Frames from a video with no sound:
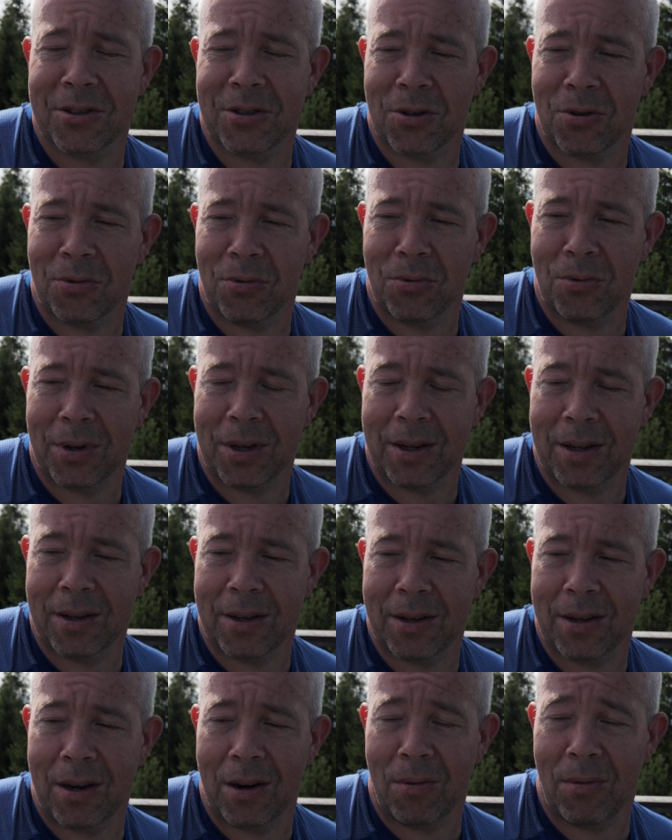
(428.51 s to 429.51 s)
So
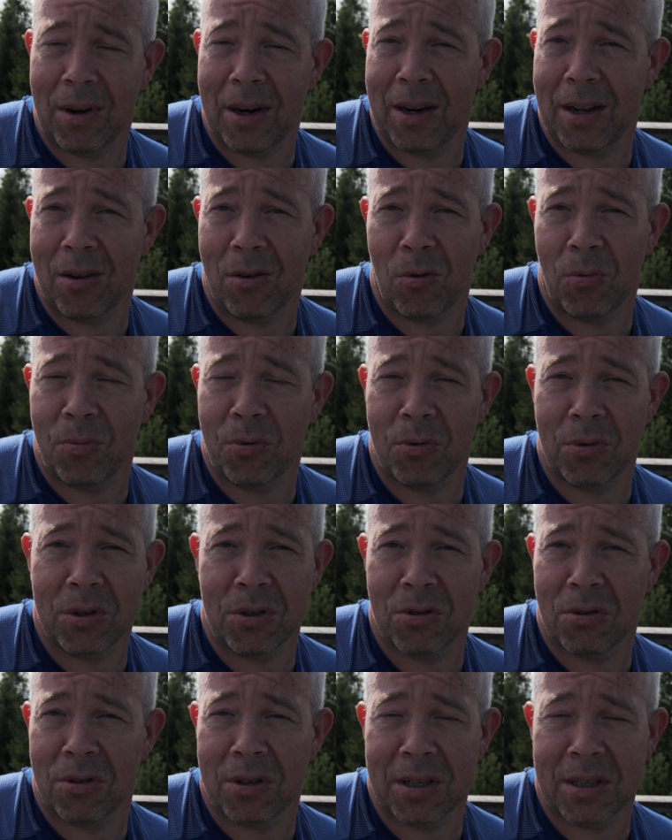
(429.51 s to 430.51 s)
I really hope you
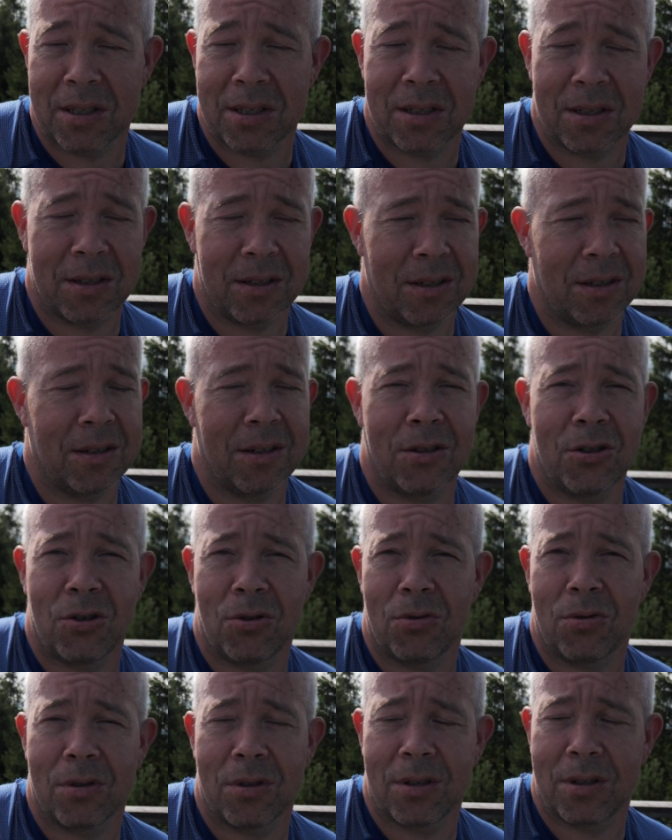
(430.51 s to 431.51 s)
enjoy this
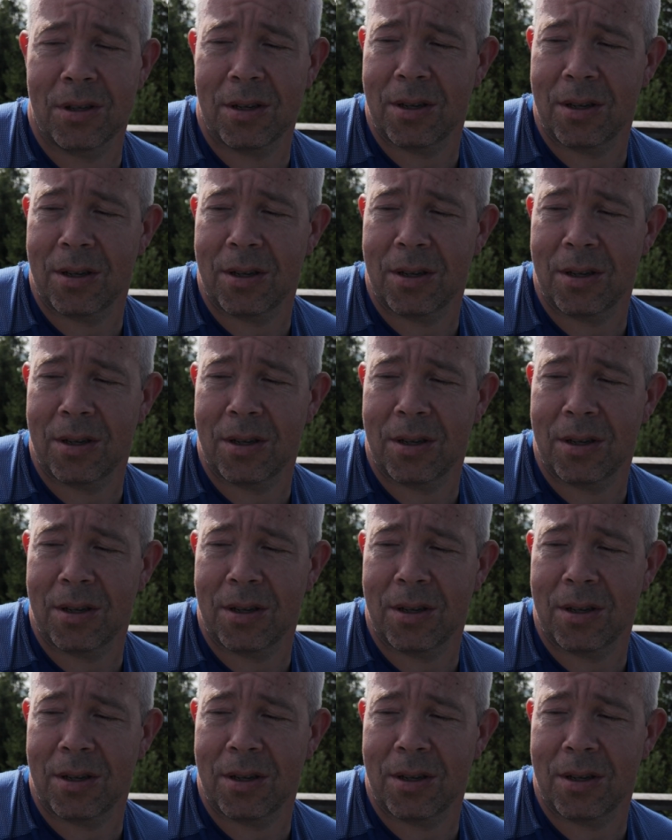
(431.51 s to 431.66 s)
short